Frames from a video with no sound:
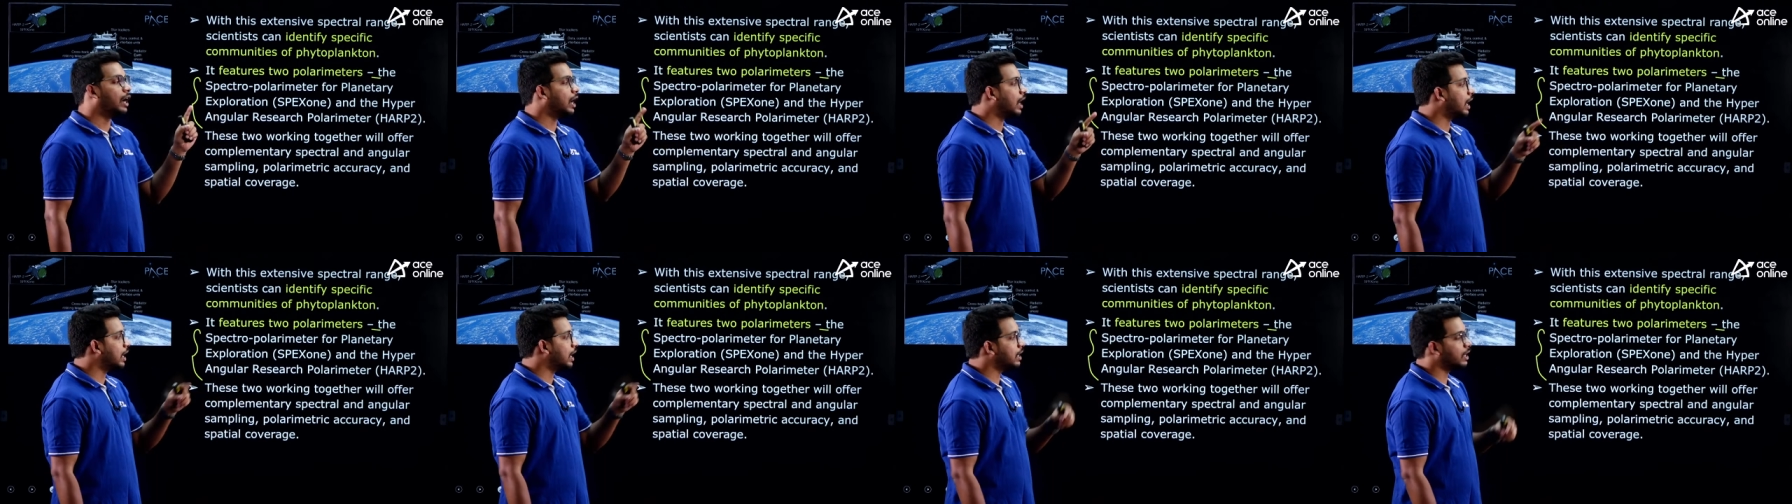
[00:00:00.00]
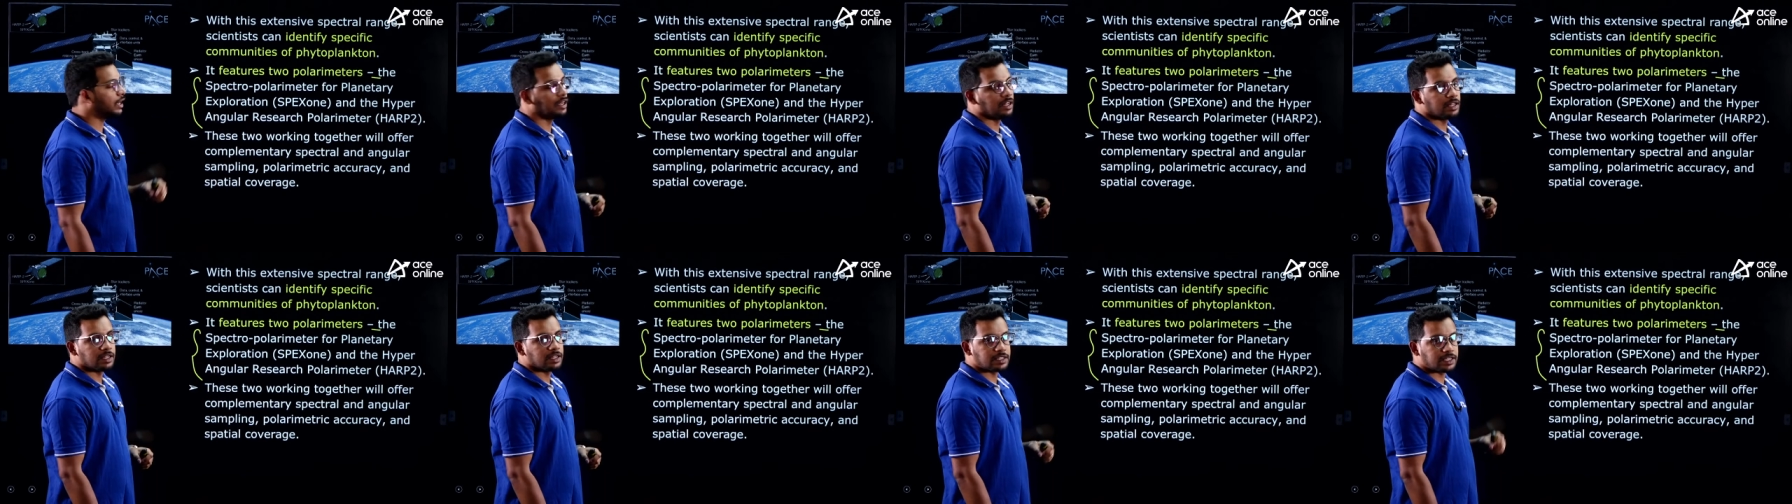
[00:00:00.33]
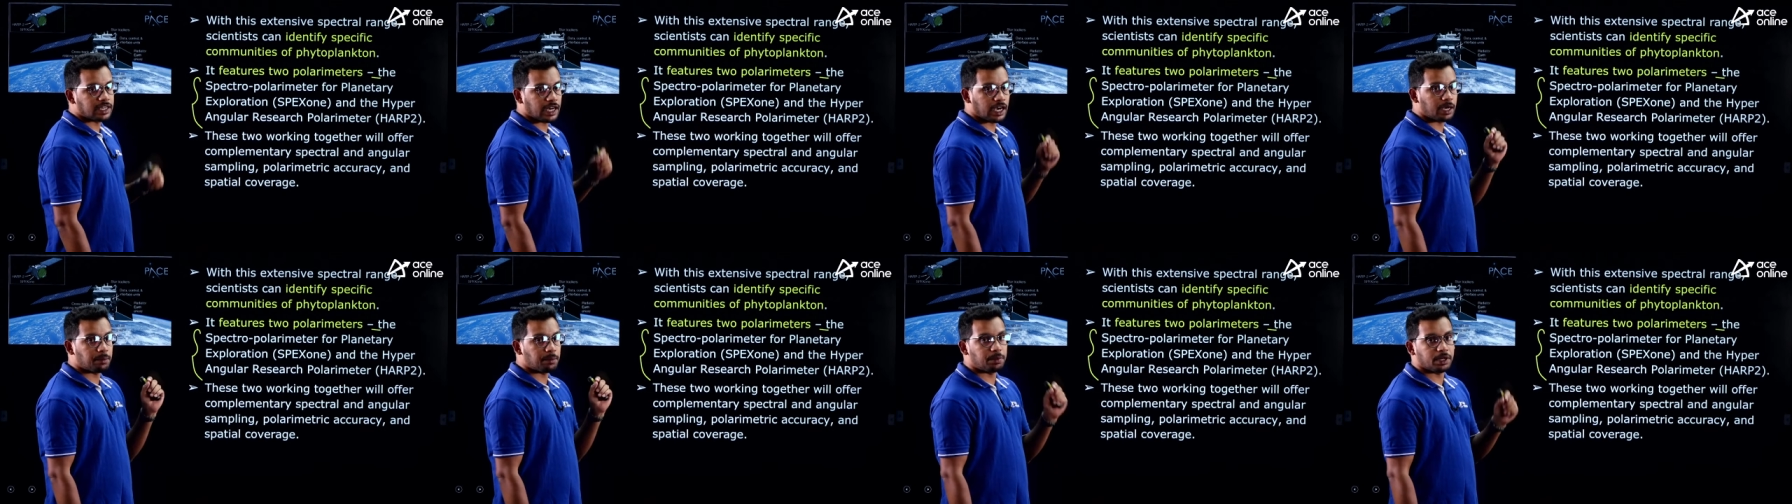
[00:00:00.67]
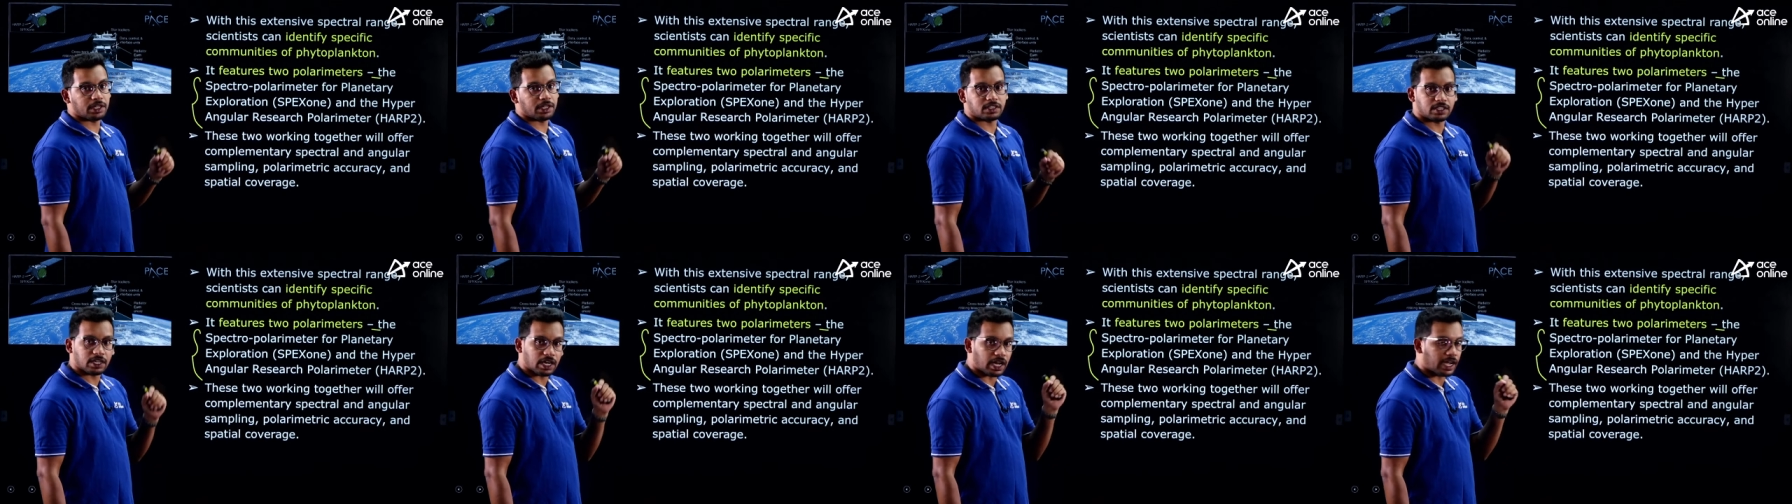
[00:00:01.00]
and state
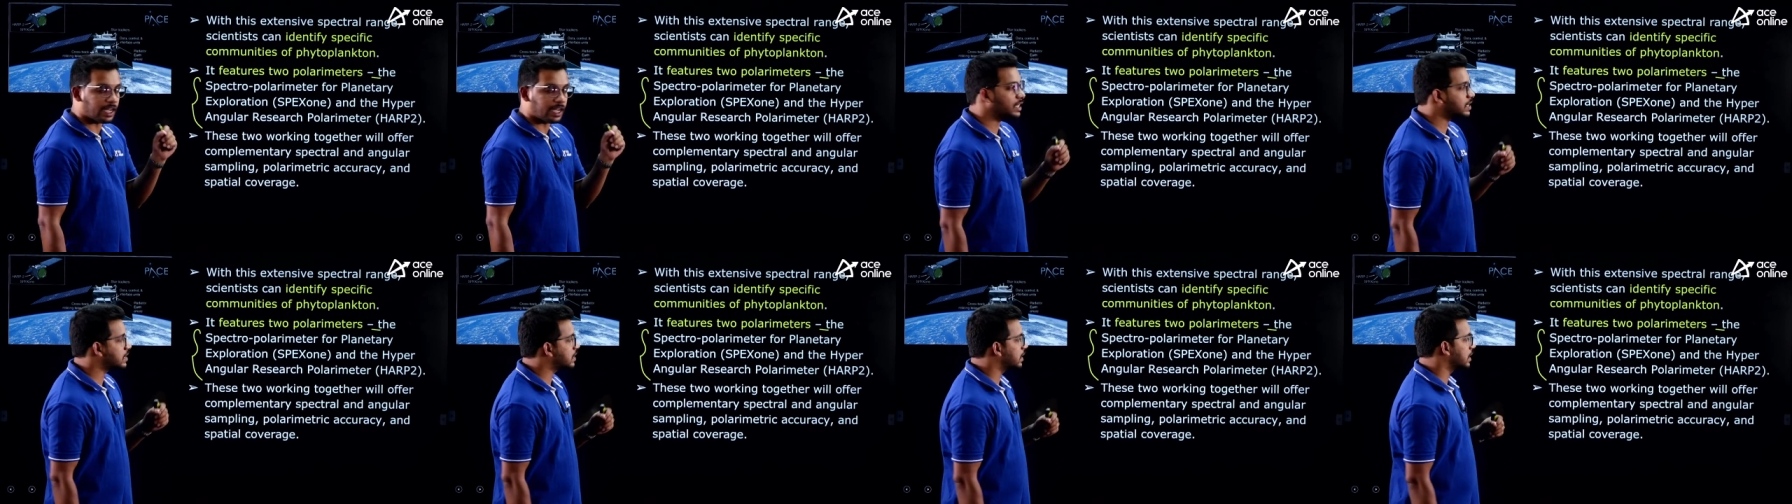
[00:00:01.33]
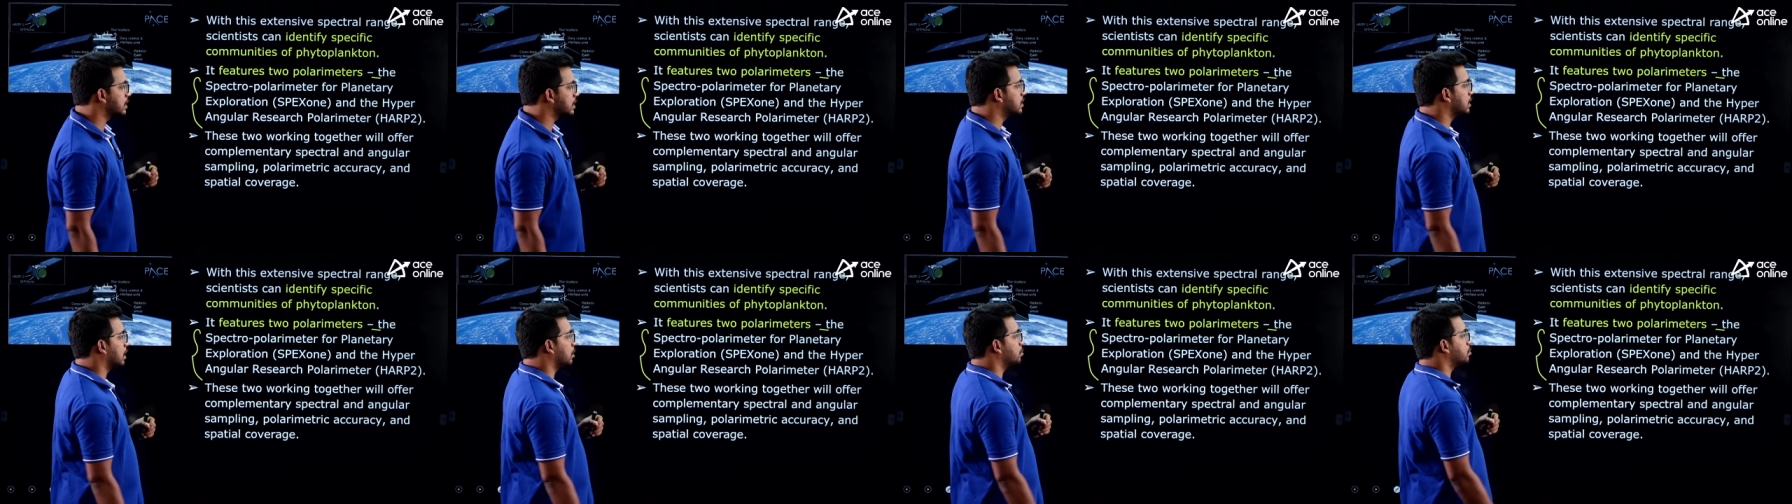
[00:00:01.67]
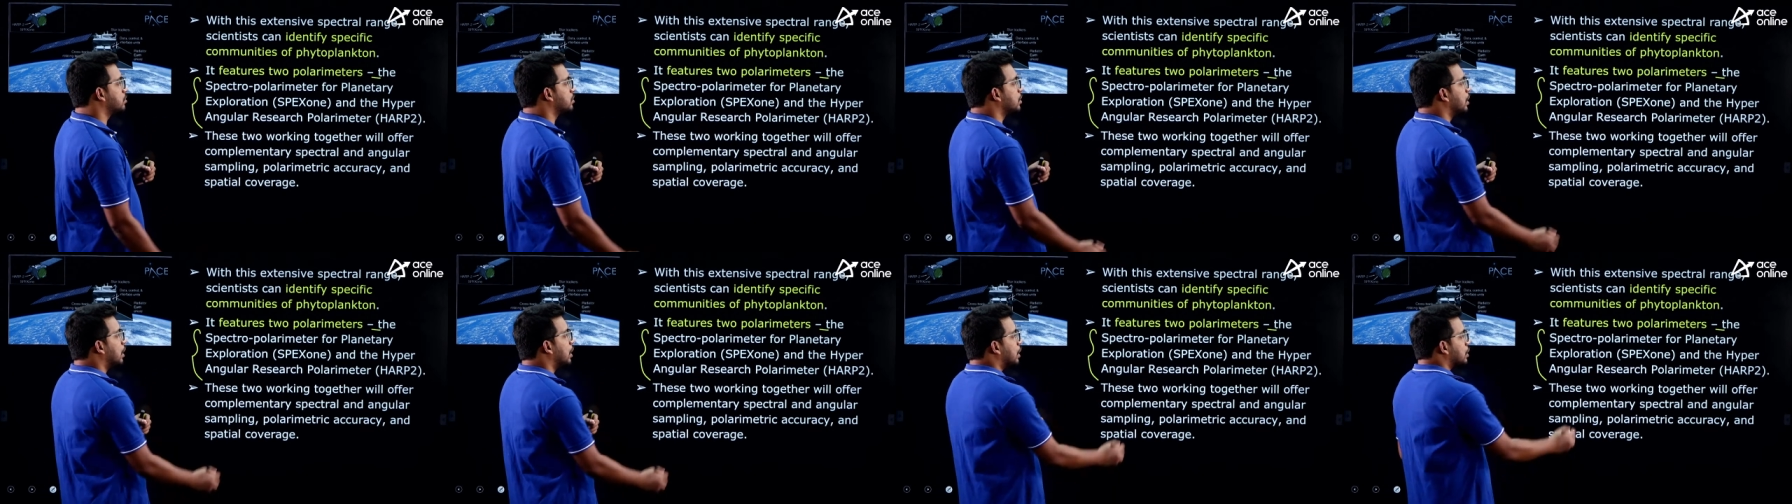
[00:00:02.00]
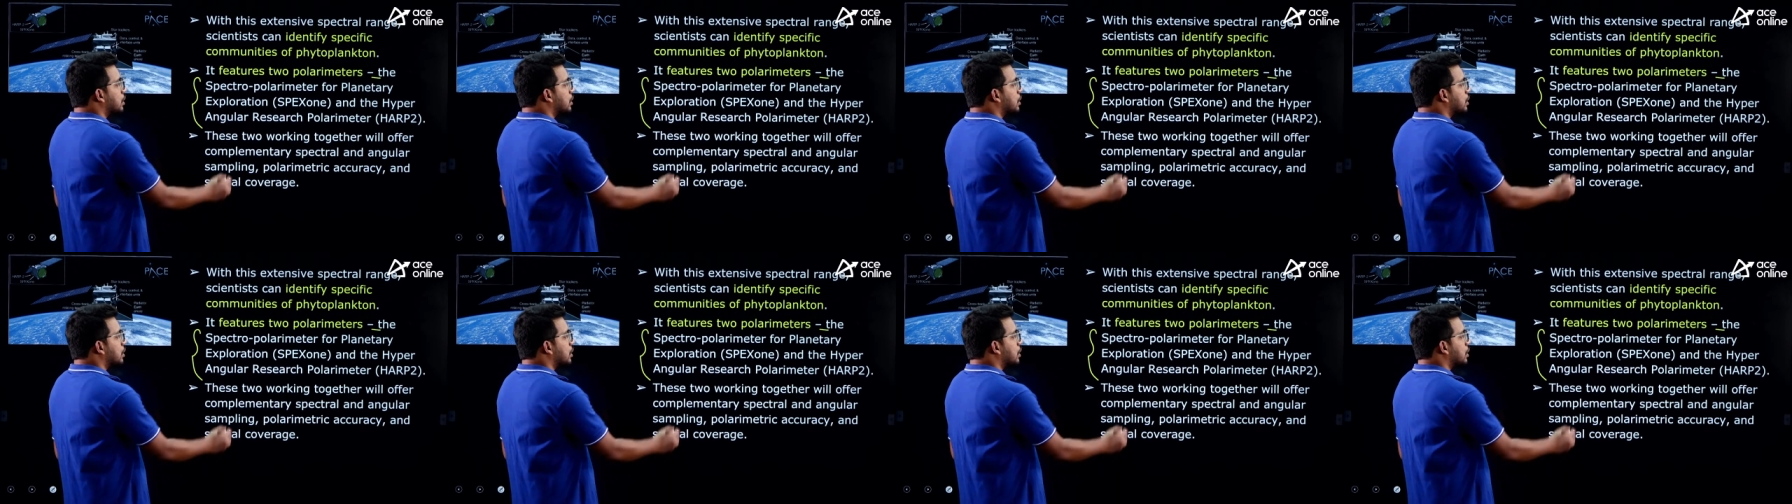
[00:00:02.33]
PSC highest exams.